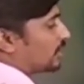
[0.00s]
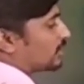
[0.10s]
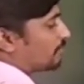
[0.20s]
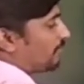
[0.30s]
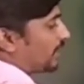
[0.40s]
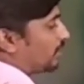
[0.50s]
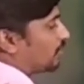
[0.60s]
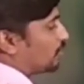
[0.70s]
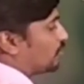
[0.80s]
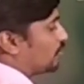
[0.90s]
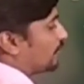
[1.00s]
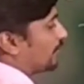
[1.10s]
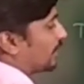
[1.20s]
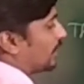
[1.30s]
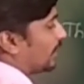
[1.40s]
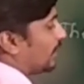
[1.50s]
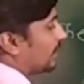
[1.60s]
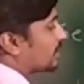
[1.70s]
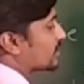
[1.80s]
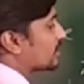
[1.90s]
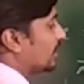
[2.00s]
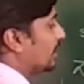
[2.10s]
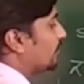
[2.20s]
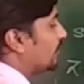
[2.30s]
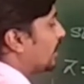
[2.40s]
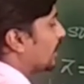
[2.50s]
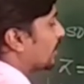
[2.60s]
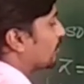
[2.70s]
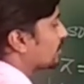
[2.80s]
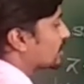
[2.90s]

respect to x and y. With